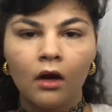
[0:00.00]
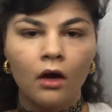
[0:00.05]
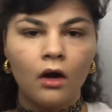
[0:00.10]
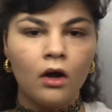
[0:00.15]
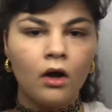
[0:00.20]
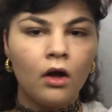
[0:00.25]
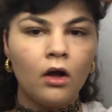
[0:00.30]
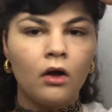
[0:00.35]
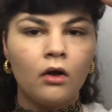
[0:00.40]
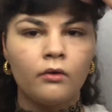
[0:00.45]

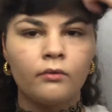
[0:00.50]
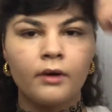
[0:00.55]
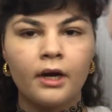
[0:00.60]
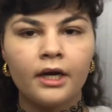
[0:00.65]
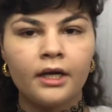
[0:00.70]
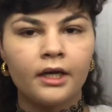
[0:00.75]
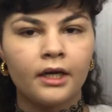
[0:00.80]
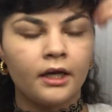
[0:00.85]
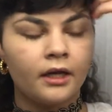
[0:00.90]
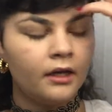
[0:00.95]

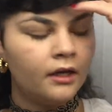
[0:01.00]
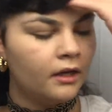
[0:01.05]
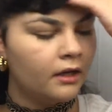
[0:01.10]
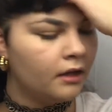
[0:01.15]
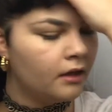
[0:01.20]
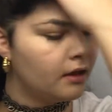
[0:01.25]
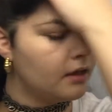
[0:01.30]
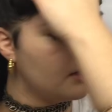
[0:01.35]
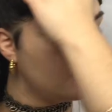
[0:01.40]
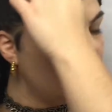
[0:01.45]
Alrighty.
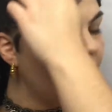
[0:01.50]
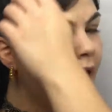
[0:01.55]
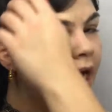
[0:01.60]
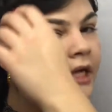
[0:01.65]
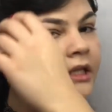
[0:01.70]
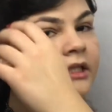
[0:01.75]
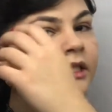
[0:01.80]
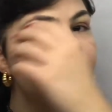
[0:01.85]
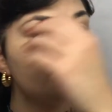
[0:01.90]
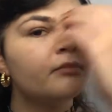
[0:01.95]

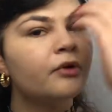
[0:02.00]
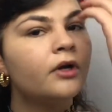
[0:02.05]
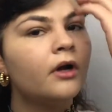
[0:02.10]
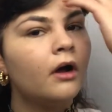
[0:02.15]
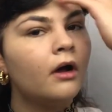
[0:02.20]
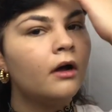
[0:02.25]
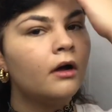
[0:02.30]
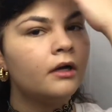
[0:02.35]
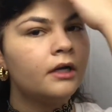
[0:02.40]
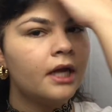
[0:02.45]
I did put
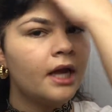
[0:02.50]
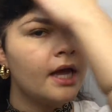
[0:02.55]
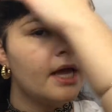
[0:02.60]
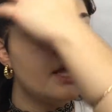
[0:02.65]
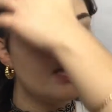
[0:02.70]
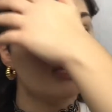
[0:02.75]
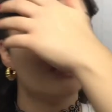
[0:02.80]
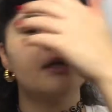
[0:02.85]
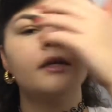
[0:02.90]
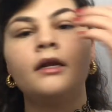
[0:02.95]
on
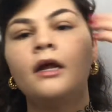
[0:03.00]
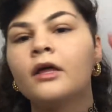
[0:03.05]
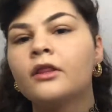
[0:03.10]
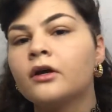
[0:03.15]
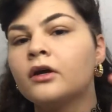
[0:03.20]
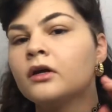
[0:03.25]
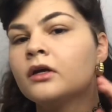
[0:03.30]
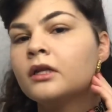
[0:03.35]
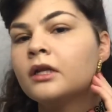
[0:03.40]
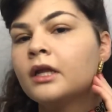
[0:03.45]

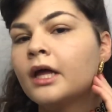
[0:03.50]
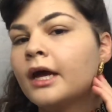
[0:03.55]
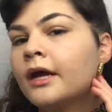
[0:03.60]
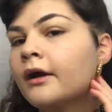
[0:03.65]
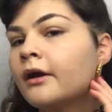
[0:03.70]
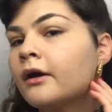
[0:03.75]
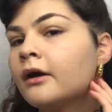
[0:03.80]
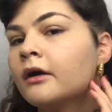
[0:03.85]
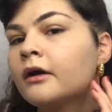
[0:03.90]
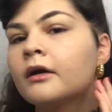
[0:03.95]
another
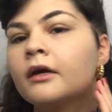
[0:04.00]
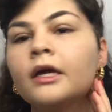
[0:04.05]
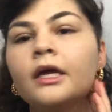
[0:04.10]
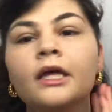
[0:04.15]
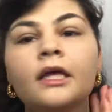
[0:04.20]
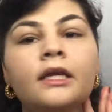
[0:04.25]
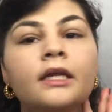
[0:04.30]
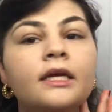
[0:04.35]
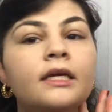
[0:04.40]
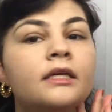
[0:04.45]
layer.
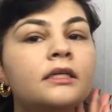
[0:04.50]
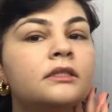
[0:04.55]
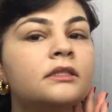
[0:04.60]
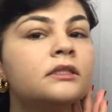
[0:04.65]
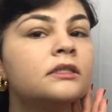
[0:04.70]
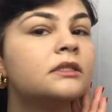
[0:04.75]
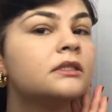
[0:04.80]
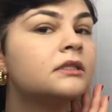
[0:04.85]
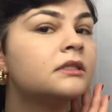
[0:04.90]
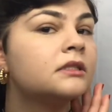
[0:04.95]
It is
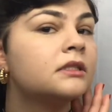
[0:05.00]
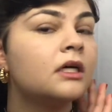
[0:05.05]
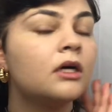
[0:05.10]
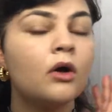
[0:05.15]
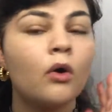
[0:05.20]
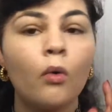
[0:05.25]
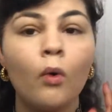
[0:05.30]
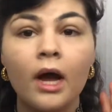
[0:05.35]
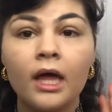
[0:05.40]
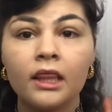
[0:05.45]
still
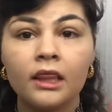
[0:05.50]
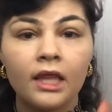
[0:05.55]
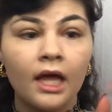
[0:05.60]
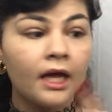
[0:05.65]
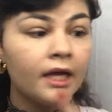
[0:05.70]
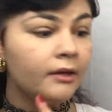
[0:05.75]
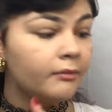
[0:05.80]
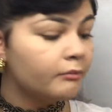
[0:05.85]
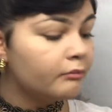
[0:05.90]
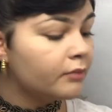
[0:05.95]
quite
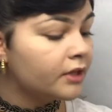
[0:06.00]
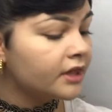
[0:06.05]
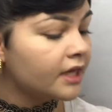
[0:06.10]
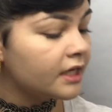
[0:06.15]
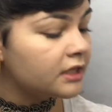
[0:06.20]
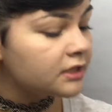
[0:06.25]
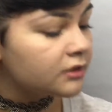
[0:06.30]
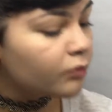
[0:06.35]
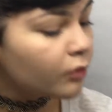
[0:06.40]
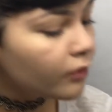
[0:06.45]
light, but
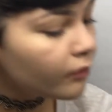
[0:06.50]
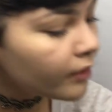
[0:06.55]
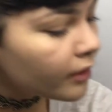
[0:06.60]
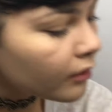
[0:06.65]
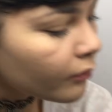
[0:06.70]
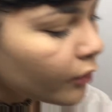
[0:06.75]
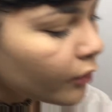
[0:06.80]
that's what we are